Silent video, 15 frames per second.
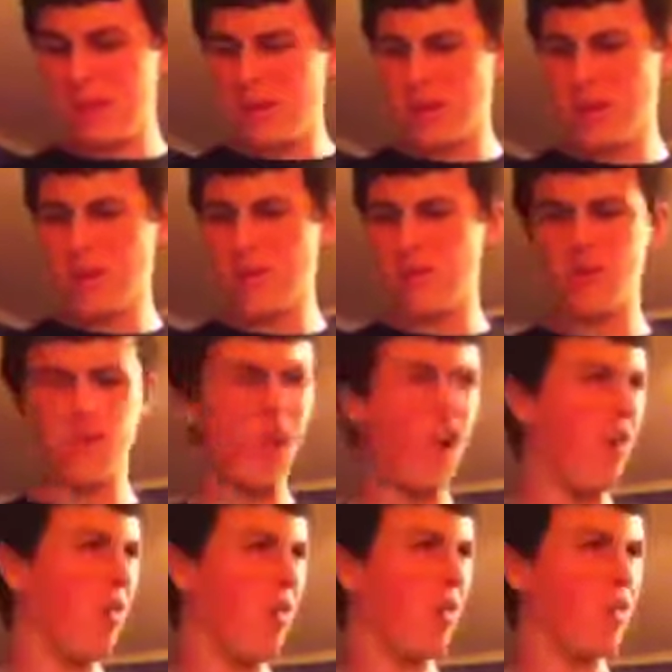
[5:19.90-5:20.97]
But
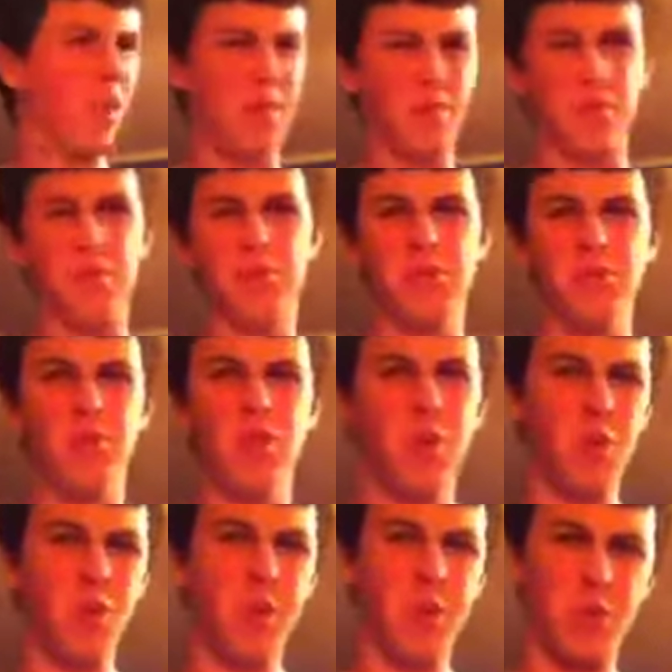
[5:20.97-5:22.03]
overall, this segment was good
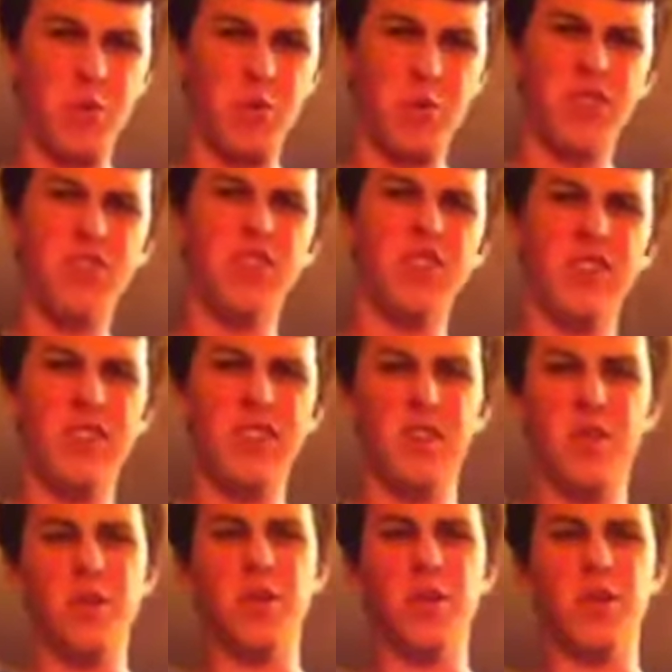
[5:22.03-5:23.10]
with the Christian
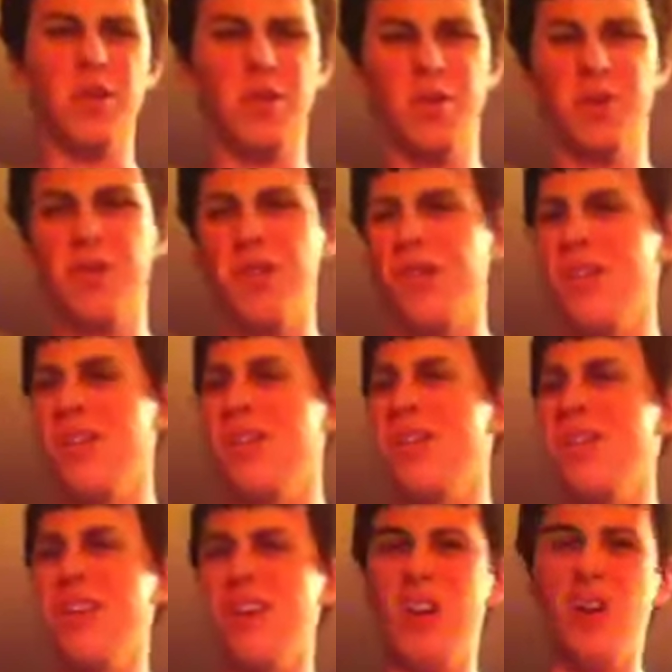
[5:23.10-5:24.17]
heel turner.
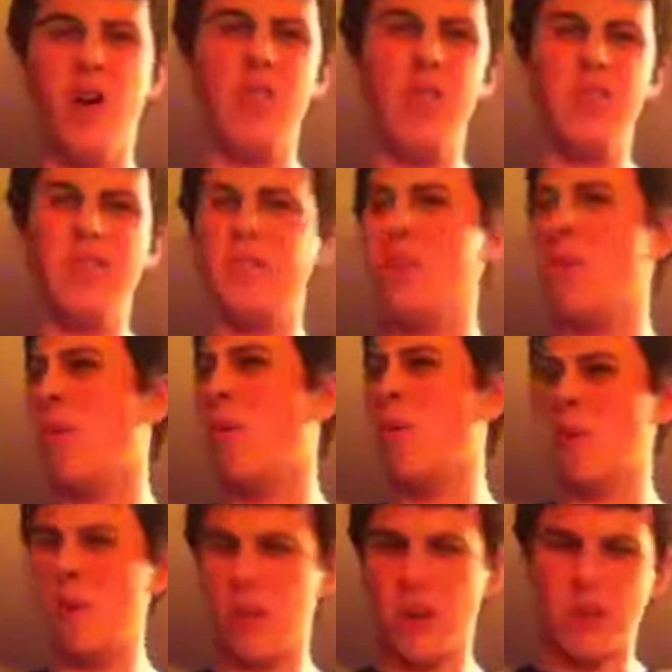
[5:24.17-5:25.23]
You know, at least the more
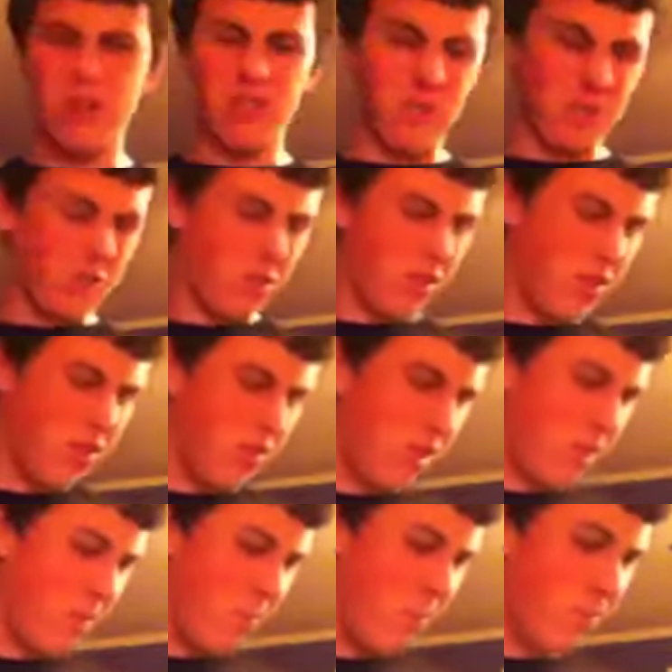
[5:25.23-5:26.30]
aggressive
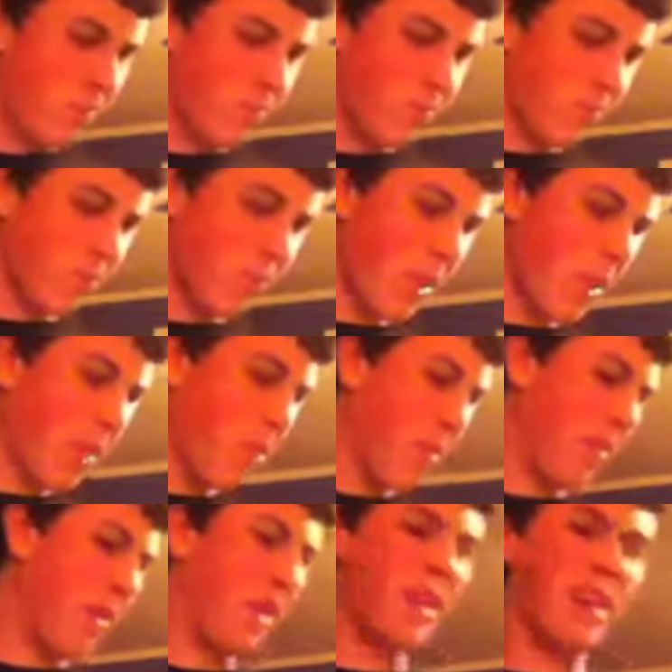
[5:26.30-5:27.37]
Christian.
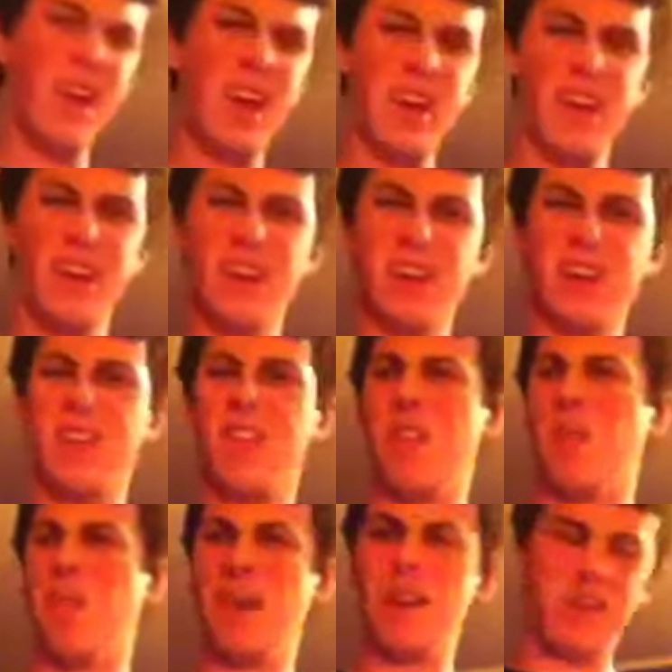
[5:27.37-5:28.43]
But then Kane gets on the
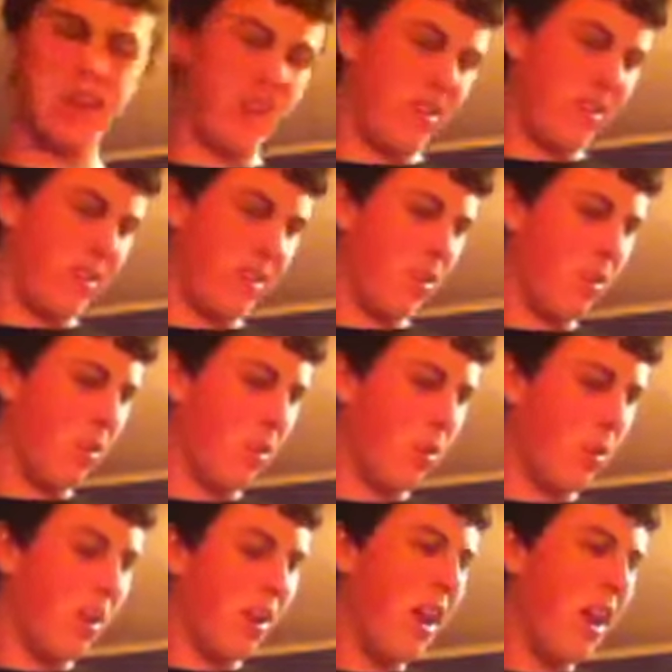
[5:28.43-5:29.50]
mic and said, oh,
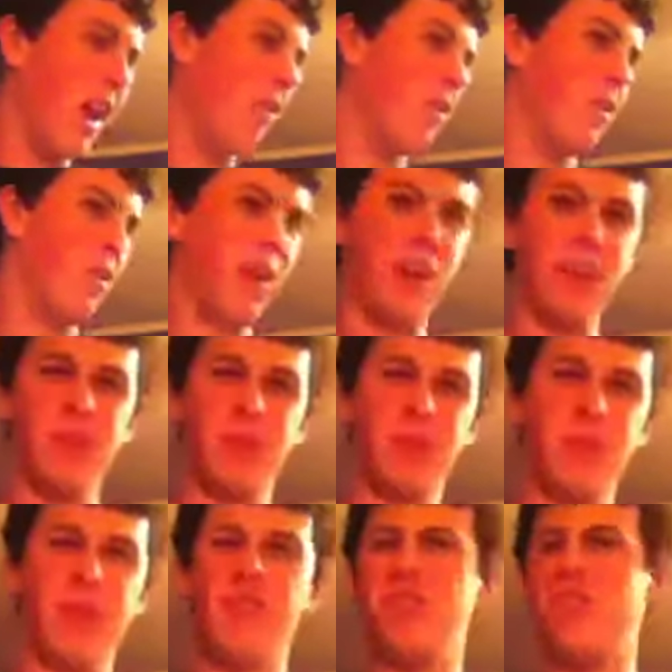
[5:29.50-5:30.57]
I forgot to
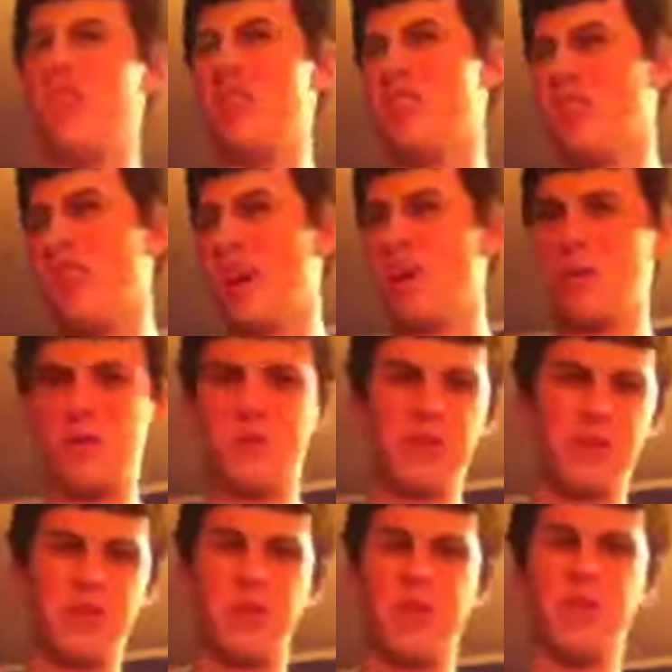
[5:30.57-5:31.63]
mention, now it's
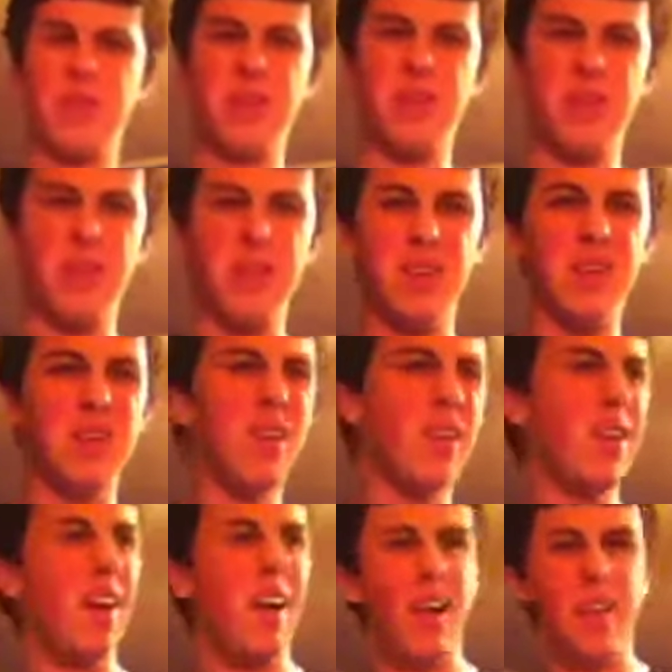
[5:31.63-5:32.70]
going to be
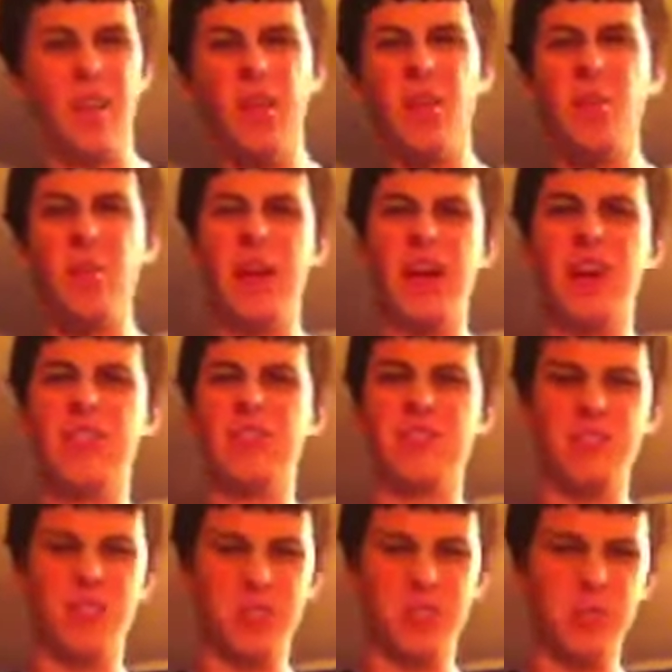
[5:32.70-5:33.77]
another match
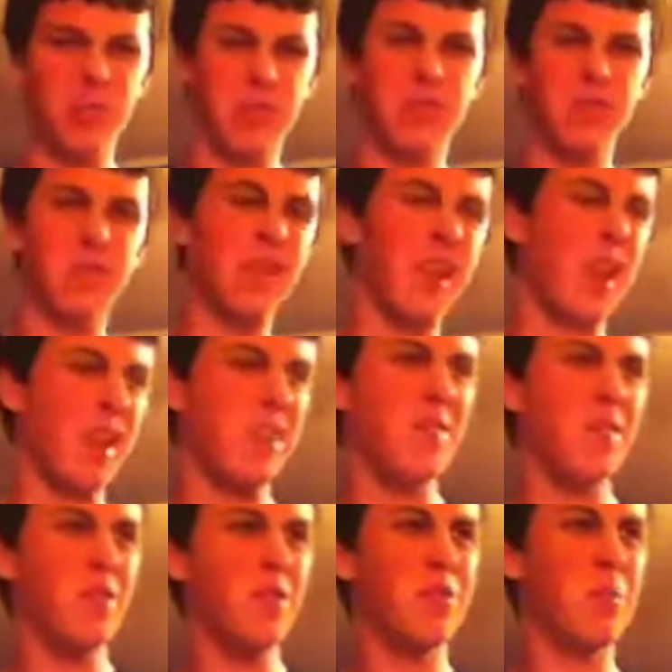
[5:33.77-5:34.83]
for you. It's Kane
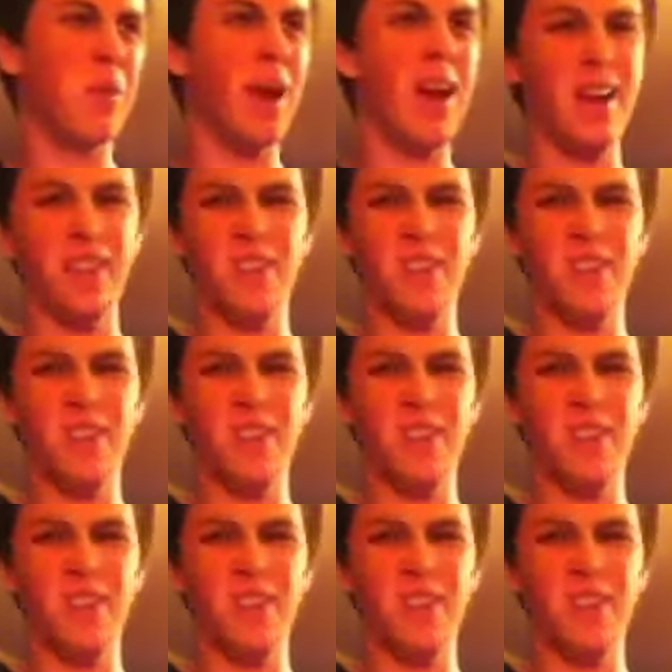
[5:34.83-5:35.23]
versus Bryan.